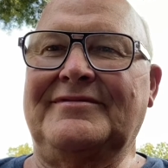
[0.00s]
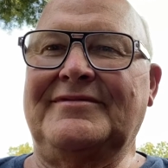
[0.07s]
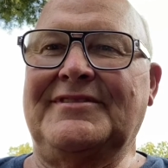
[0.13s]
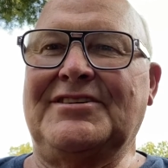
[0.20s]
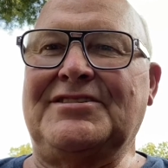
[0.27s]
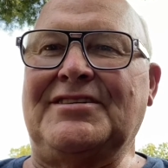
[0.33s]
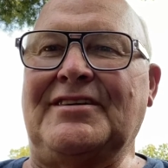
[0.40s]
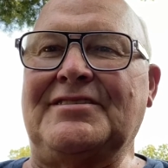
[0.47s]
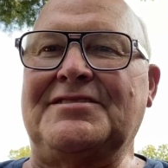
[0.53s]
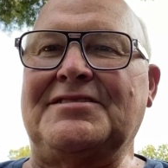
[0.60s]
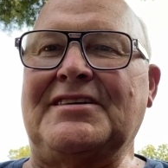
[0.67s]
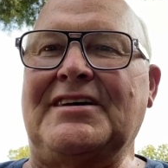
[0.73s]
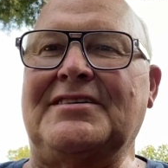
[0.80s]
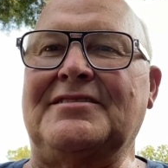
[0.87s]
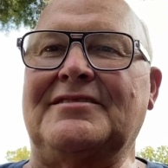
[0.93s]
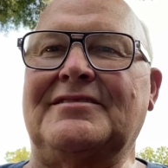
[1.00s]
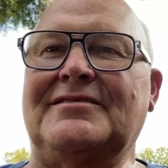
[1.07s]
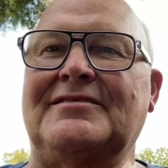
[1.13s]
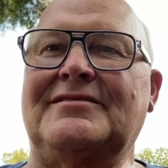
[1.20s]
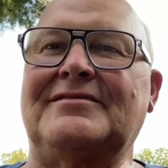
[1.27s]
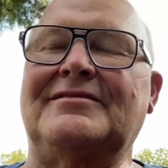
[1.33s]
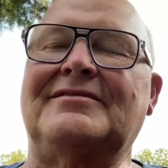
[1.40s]
sunset
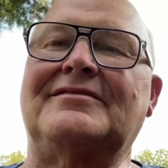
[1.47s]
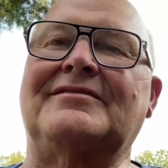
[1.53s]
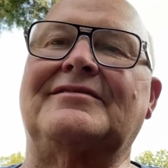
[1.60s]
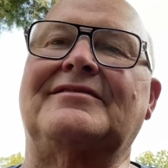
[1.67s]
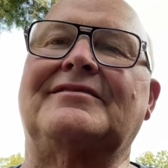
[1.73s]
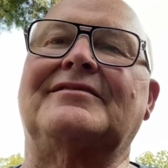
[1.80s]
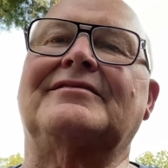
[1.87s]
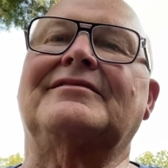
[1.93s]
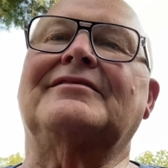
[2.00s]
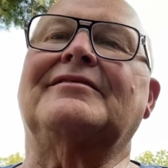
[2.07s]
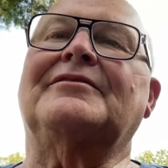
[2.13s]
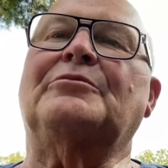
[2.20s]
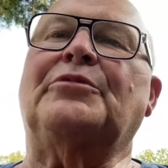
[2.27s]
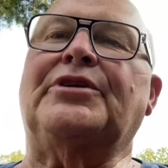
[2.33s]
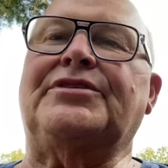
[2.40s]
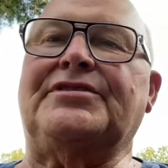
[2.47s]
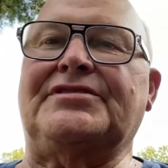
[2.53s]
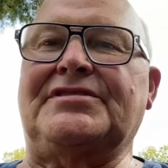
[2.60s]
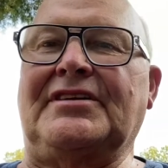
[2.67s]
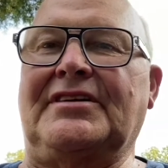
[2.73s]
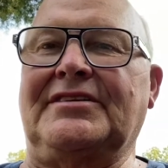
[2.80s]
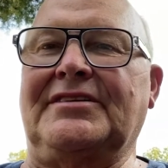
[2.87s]
with the
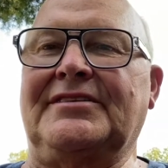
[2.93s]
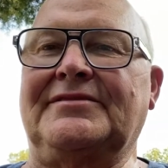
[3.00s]
Son.